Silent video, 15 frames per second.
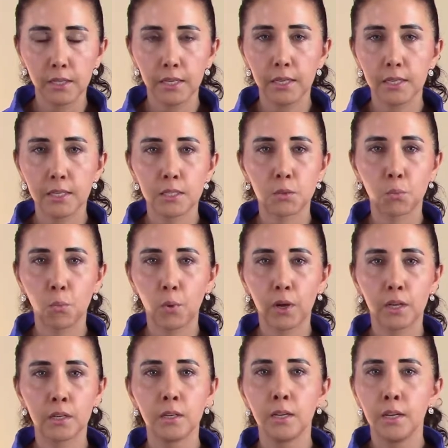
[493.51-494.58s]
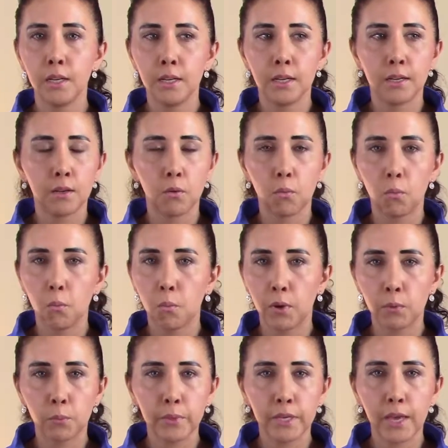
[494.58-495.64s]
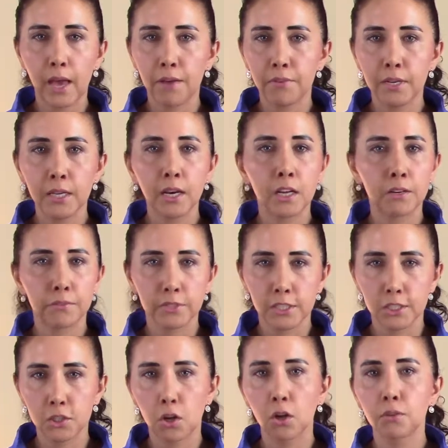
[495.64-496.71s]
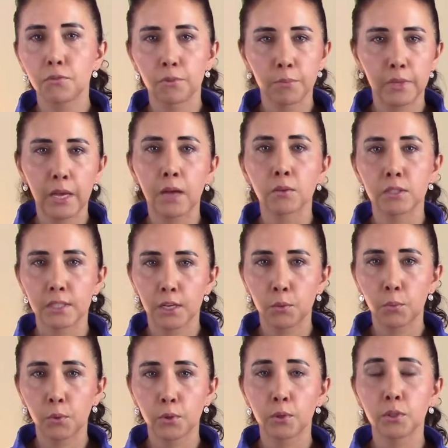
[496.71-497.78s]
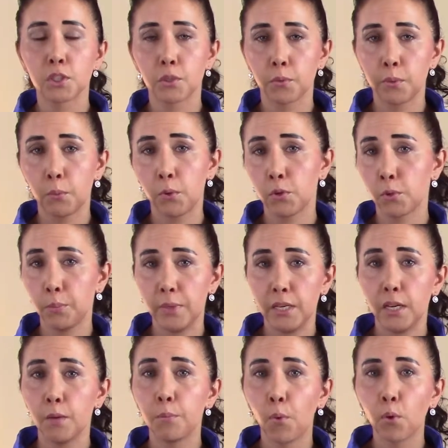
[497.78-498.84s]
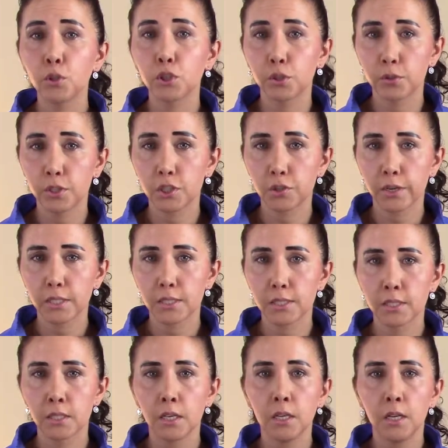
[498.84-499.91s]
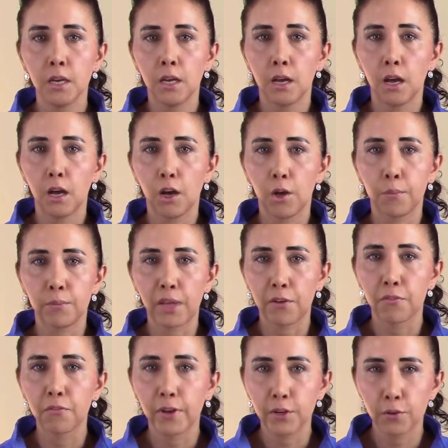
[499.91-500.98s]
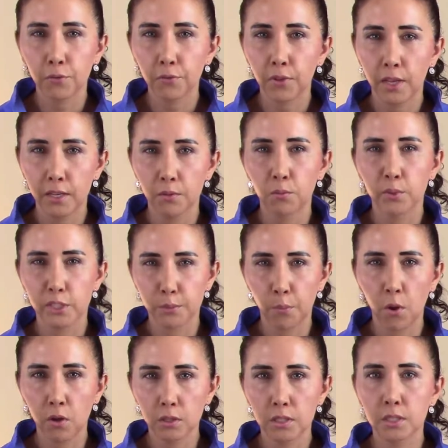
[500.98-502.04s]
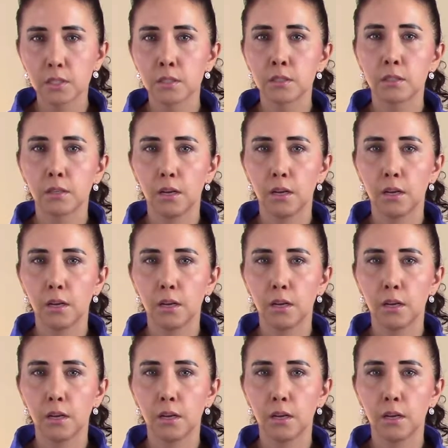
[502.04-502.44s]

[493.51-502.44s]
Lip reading: It is what, when we have any kind of assault from the outside world, so whether it be emotional stress, that fight or flight response,